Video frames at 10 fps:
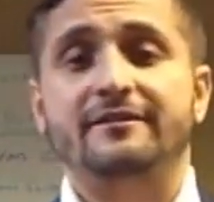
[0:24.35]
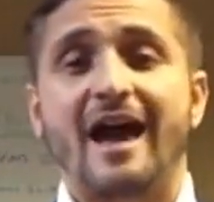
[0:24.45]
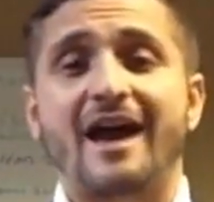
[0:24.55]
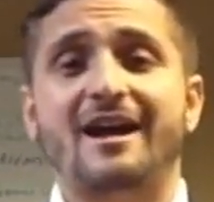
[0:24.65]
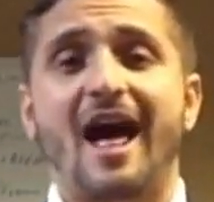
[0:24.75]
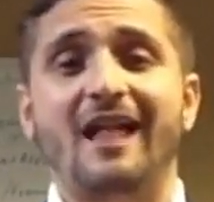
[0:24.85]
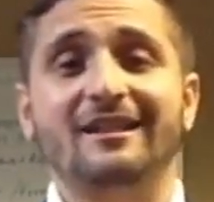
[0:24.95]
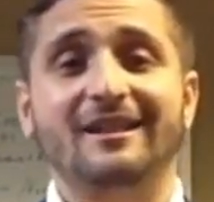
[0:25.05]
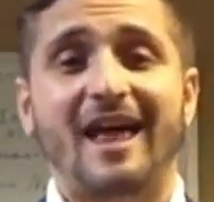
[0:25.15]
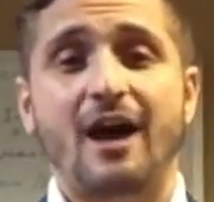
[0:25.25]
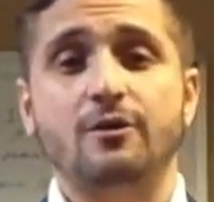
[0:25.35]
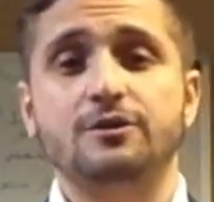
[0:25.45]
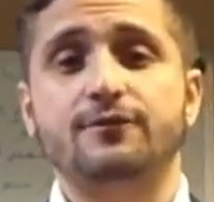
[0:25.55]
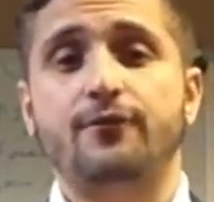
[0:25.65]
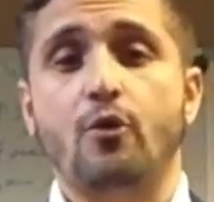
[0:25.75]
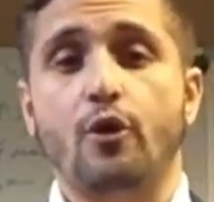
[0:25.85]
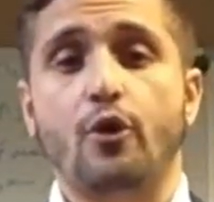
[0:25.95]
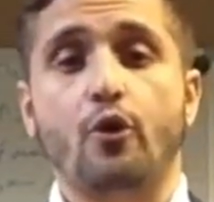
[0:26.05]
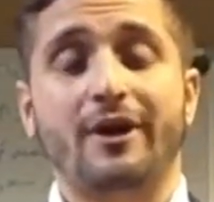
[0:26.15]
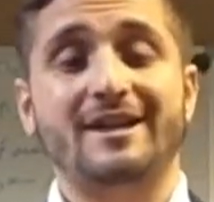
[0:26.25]
Data allows
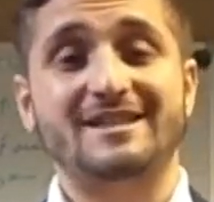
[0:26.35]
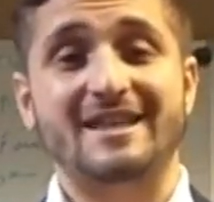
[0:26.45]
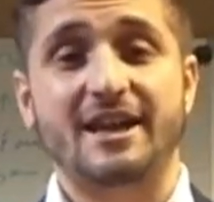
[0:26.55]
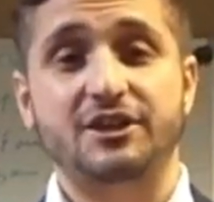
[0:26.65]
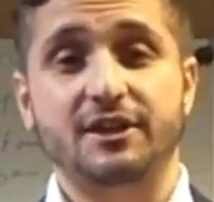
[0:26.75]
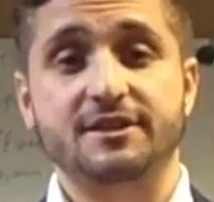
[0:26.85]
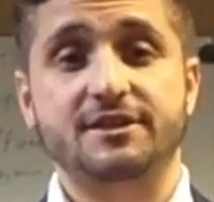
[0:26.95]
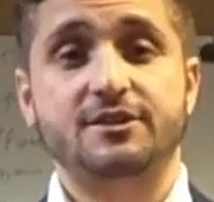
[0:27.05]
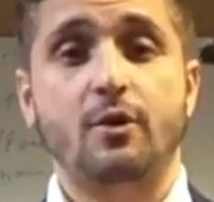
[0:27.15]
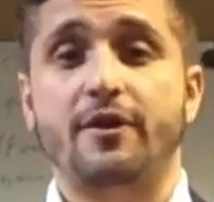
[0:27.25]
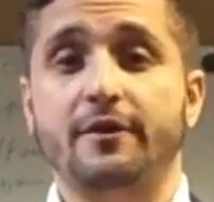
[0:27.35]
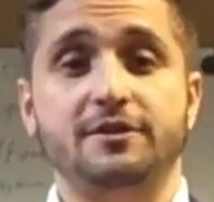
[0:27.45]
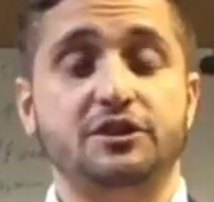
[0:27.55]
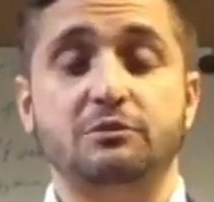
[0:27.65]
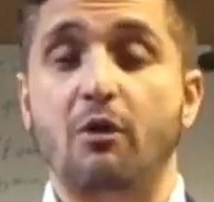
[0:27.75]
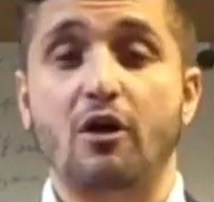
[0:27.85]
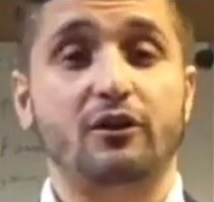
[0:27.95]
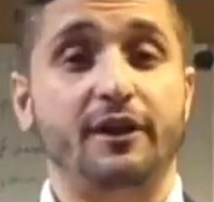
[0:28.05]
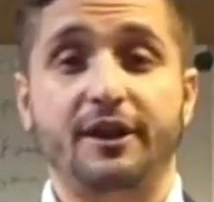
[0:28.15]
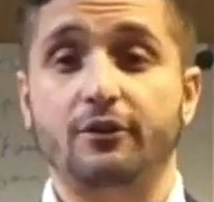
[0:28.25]
for organizations, whether it's a small
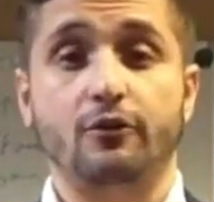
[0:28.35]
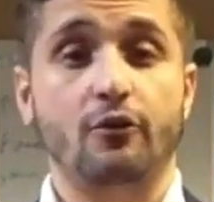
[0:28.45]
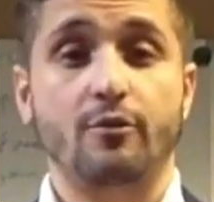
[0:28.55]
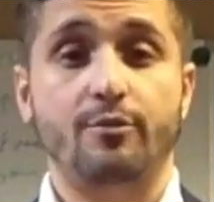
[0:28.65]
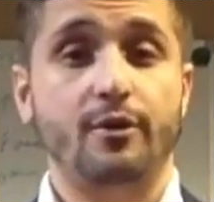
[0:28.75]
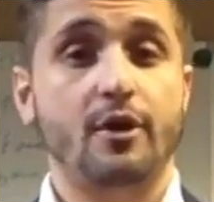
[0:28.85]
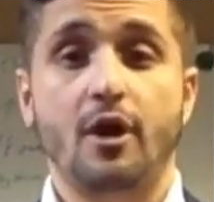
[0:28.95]
clinical group,